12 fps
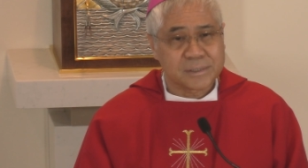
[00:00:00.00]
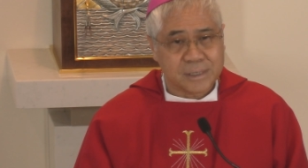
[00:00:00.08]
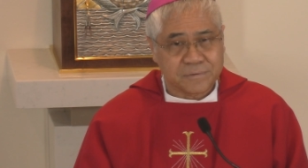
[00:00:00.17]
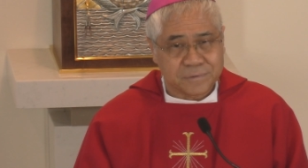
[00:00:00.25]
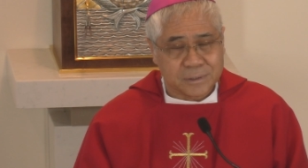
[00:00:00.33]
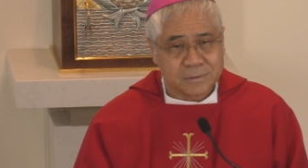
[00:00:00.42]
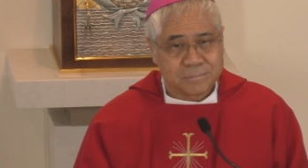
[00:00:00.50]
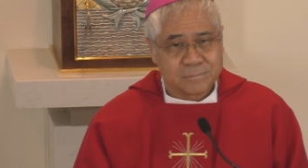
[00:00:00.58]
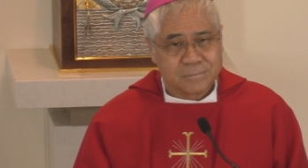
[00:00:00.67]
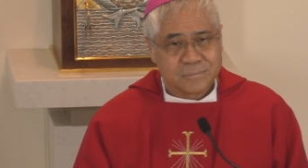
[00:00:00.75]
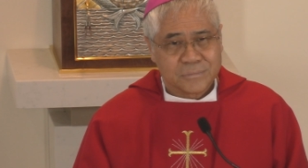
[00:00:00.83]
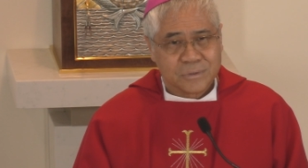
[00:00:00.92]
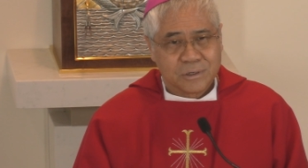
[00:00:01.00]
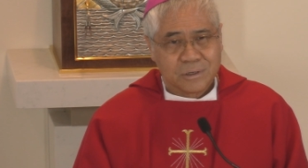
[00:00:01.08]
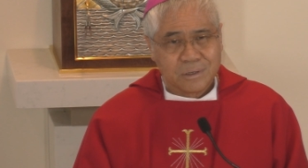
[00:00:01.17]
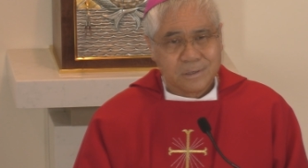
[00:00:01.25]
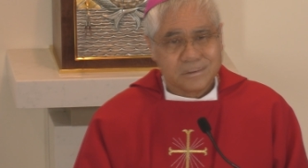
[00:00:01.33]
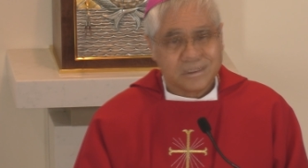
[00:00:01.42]
suffer.
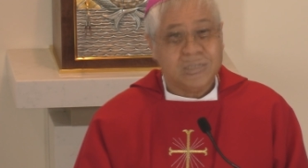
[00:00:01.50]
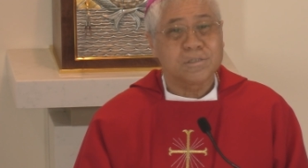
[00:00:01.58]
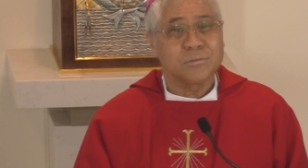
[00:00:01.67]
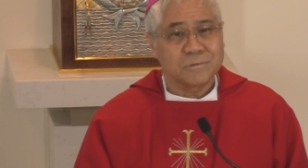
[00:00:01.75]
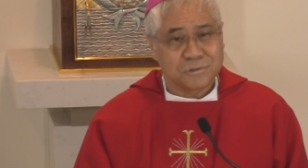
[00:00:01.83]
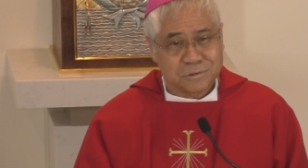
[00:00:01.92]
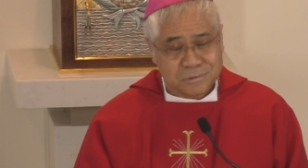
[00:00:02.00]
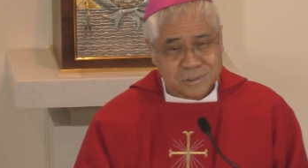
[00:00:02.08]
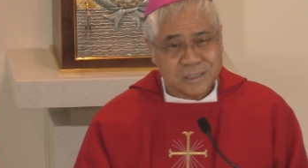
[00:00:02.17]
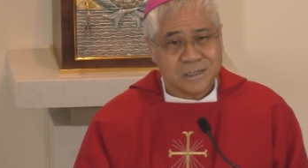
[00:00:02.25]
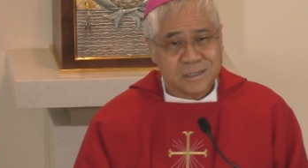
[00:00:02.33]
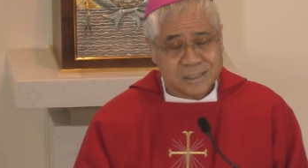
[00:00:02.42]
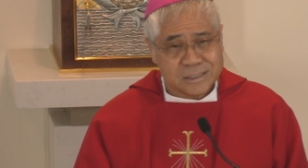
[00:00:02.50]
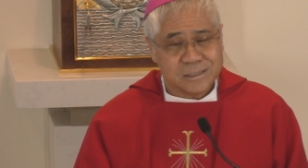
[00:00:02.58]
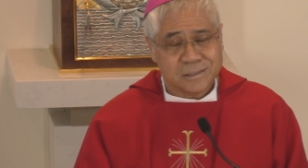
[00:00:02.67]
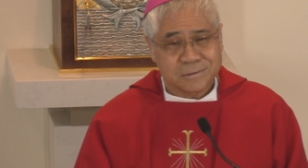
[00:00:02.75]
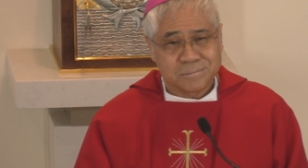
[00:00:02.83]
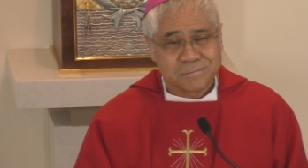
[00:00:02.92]
Are you truly a
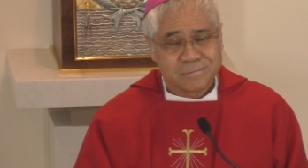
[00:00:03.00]
leader?